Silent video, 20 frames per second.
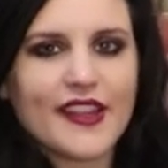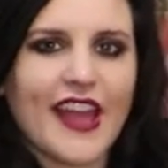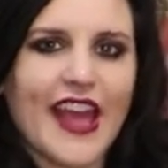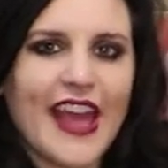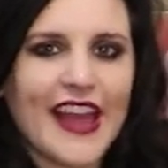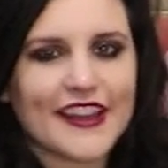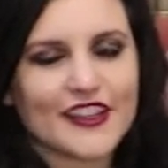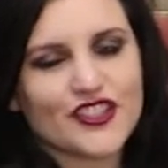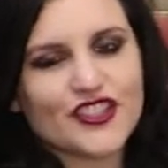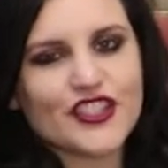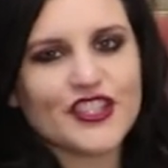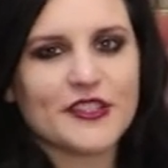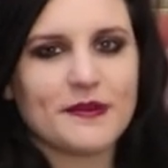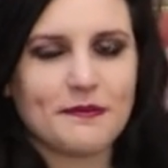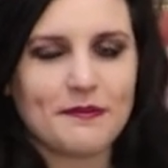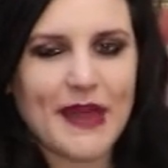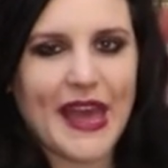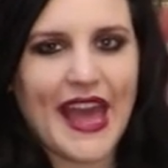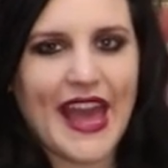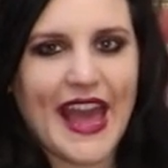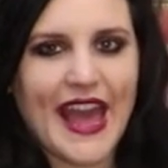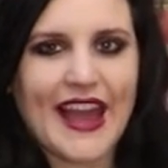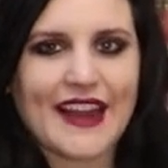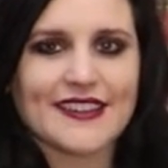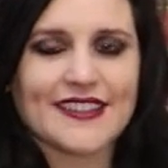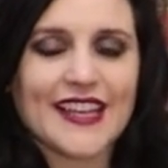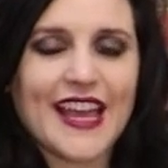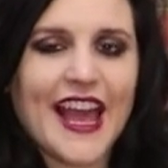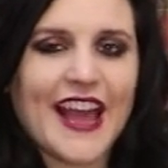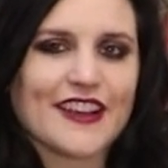
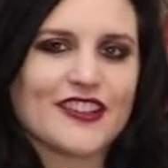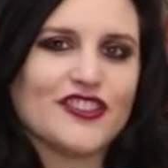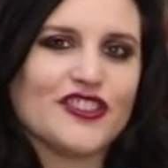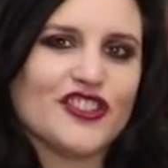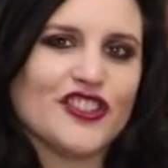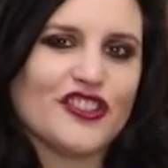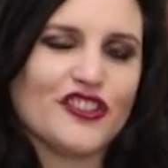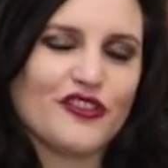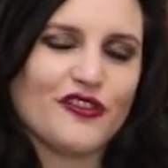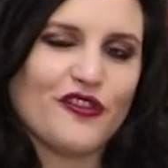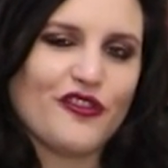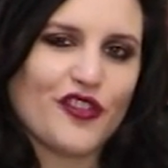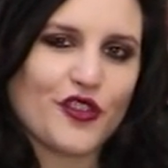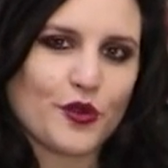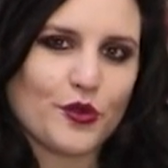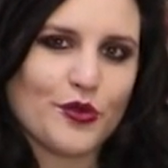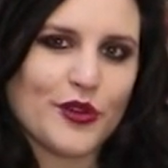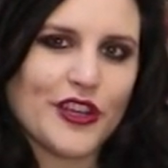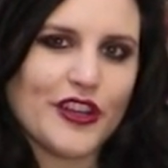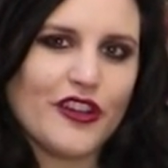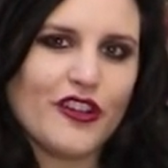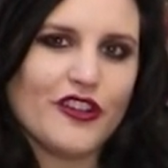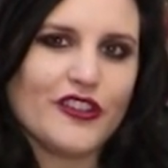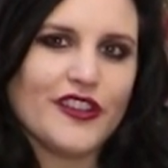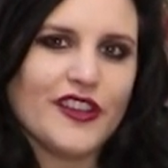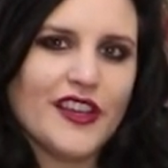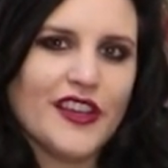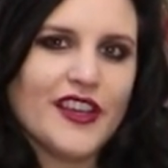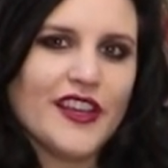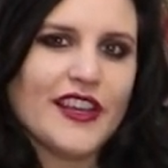action-packed, action-thrilled
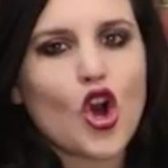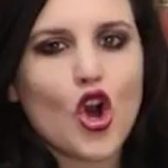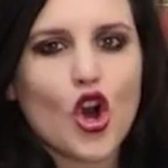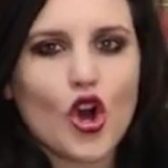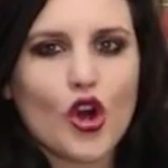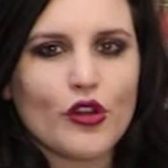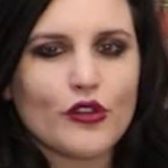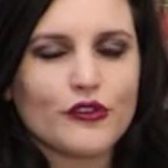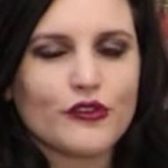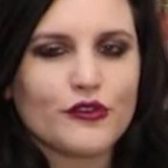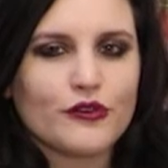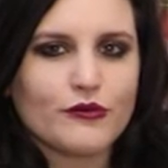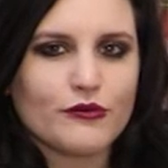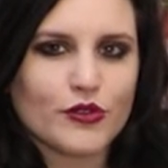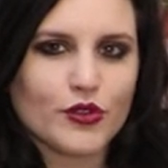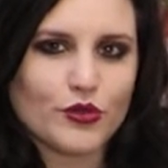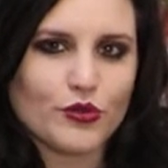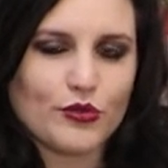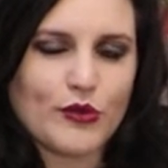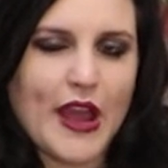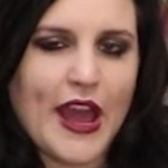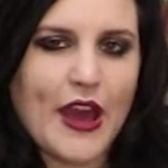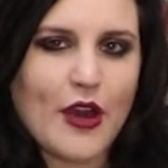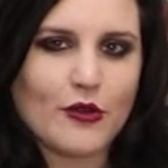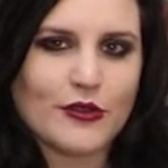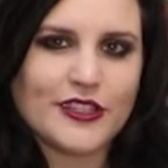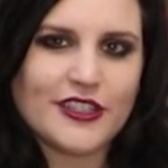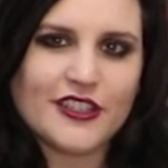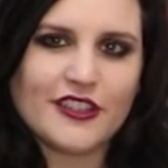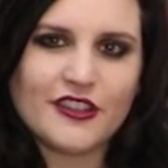all
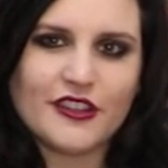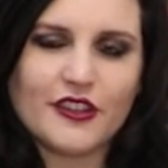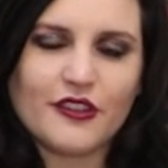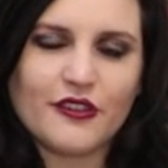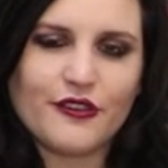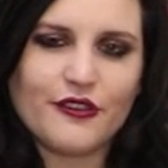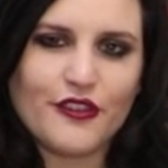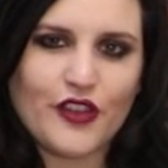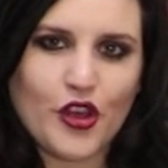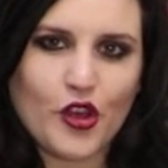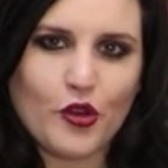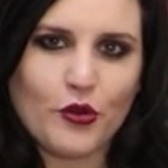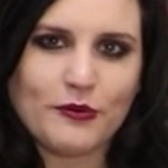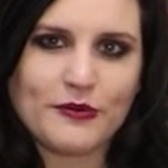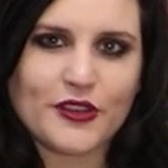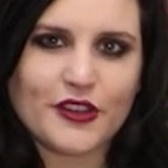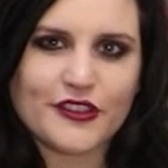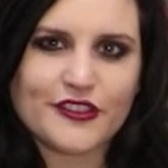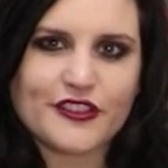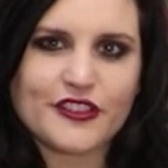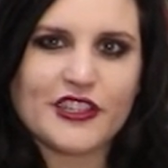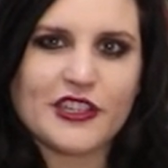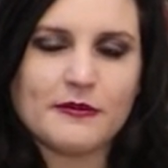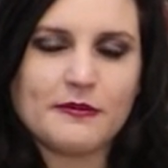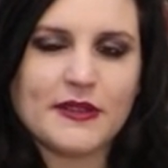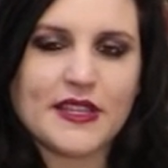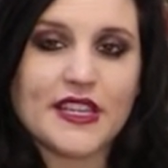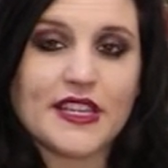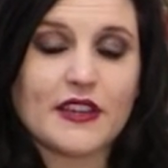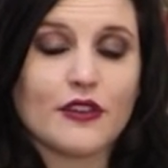throughout the film. There's gonna
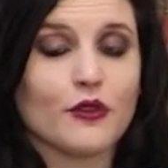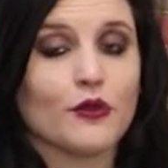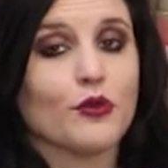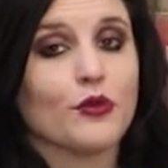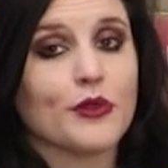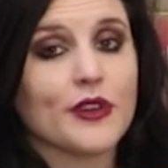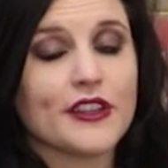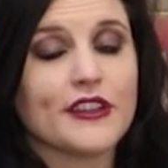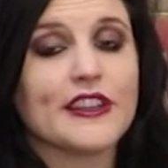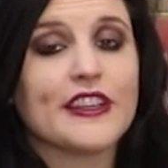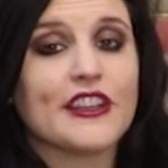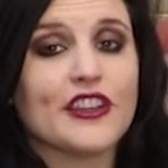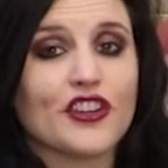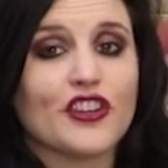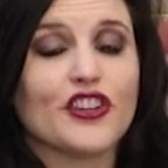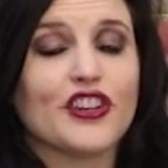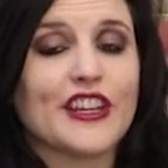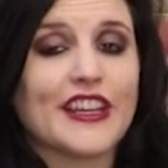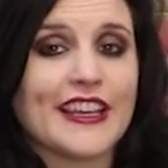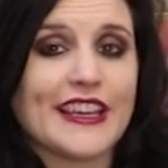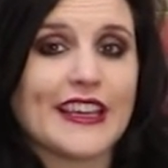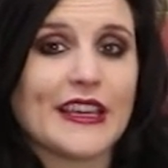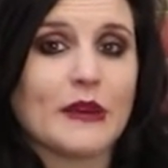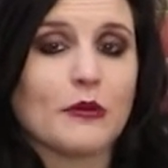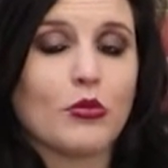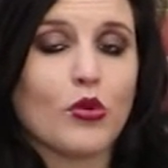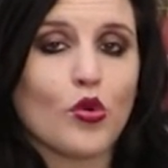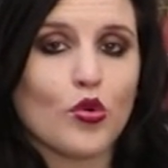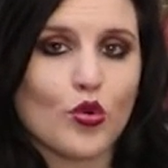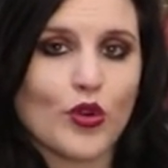be really good key
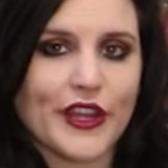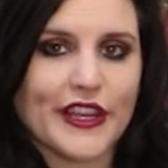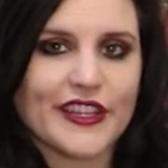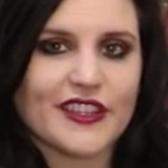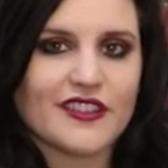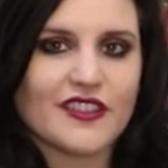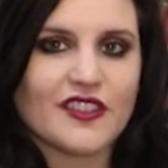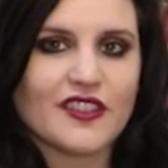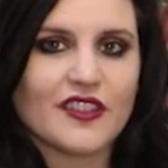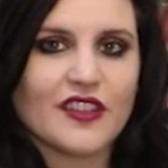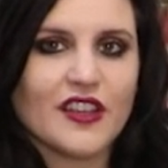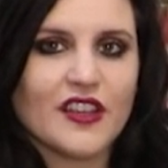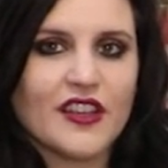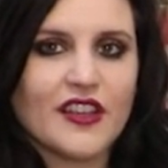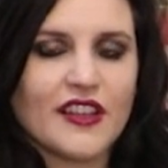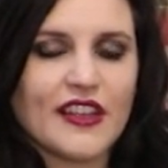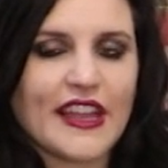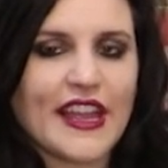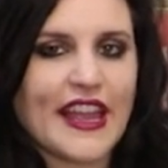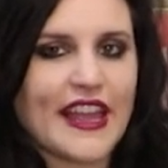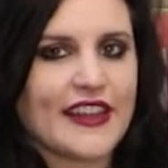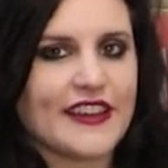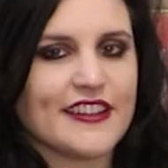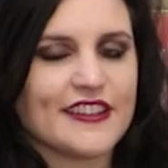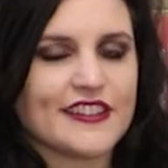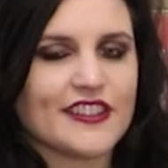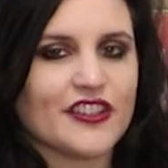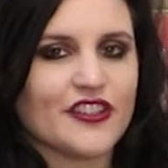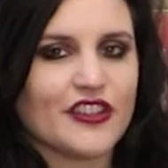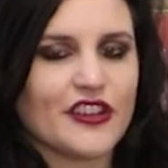points, and
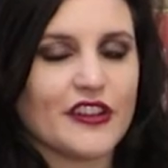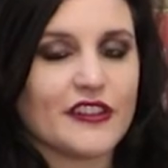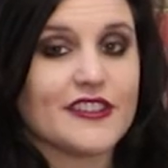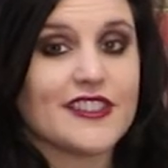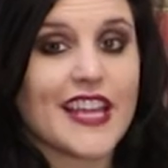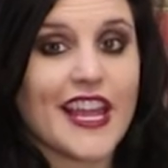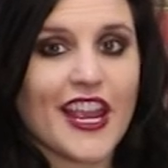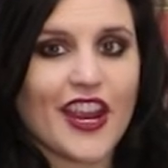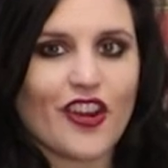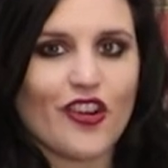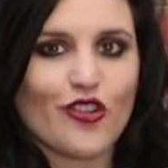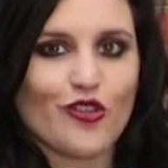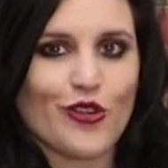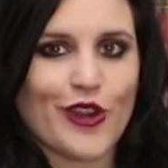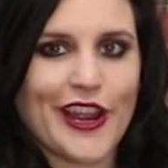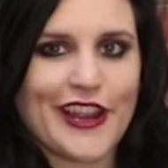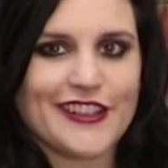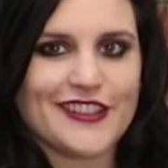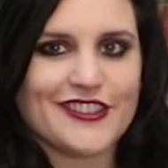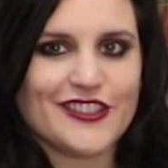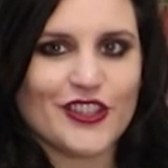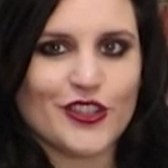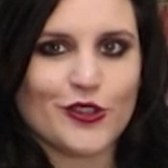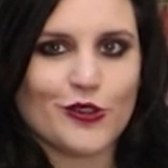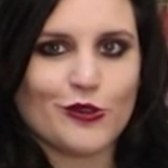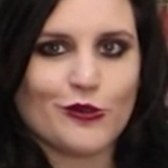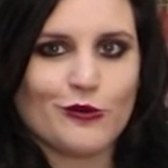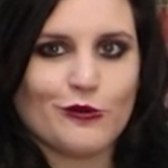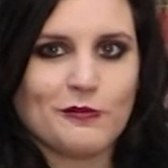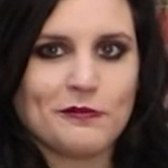it's gonna terrorize you.
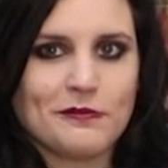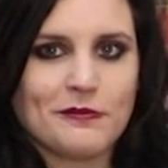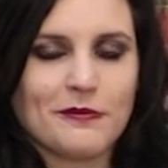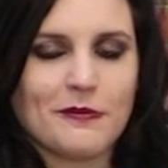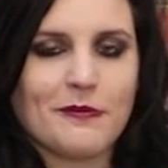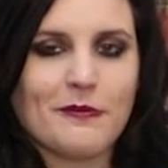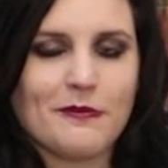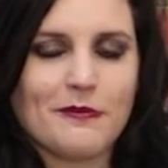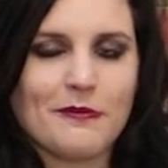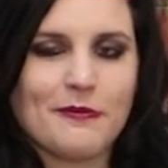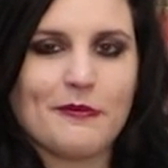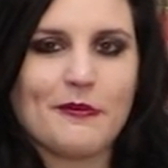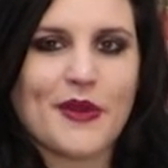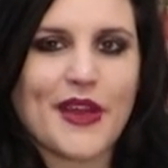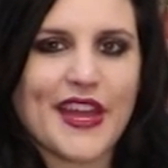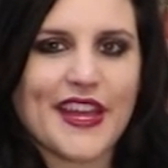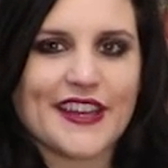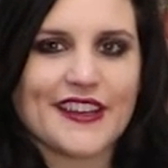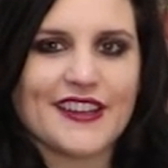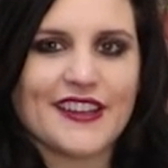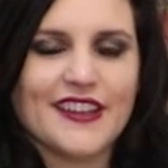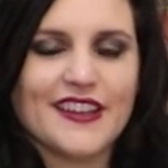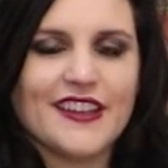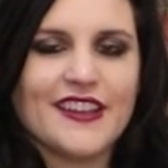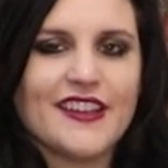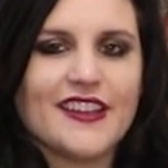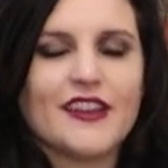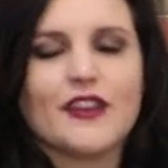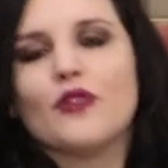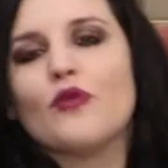But
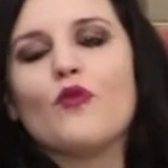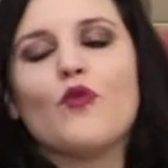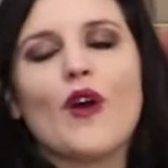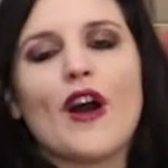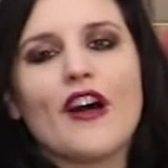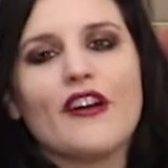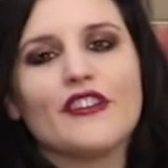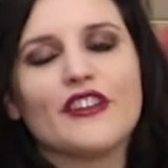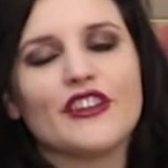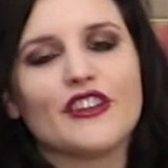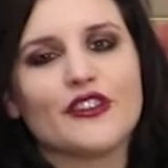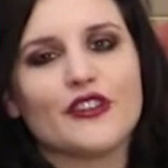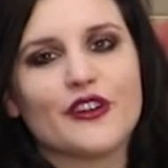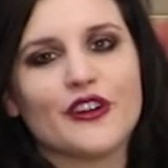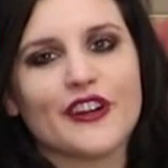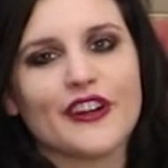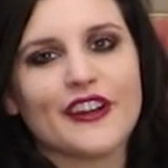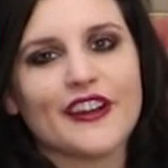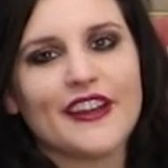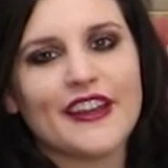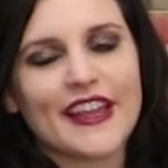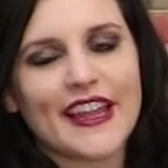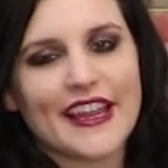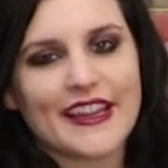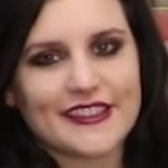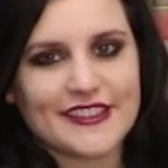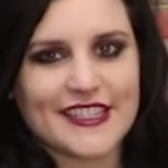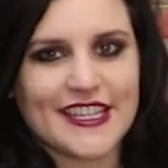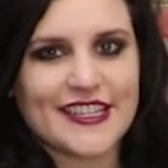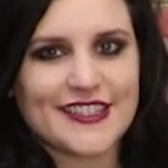while you're
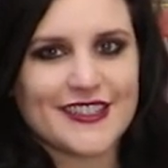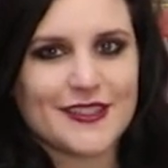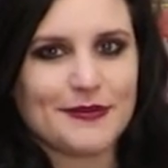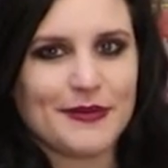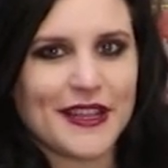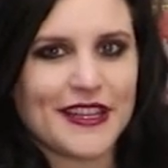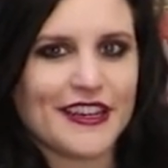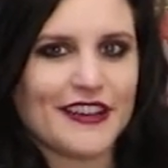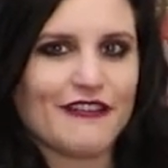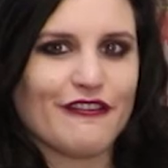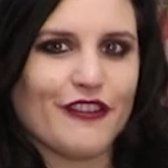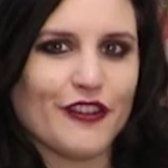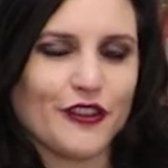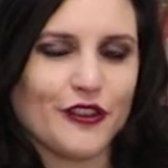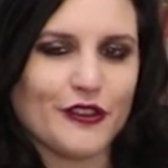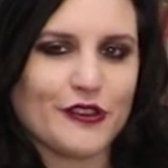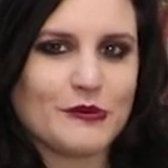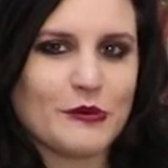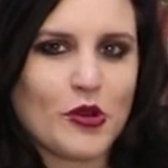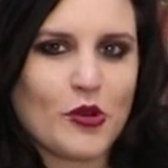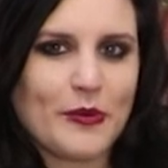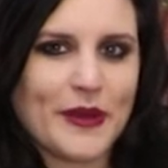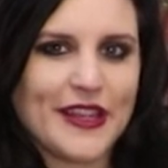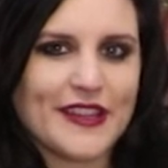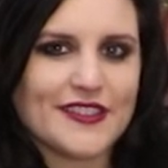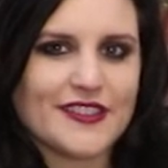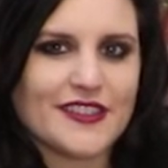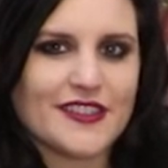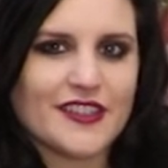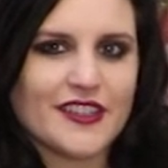anticipating for those
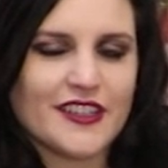moments,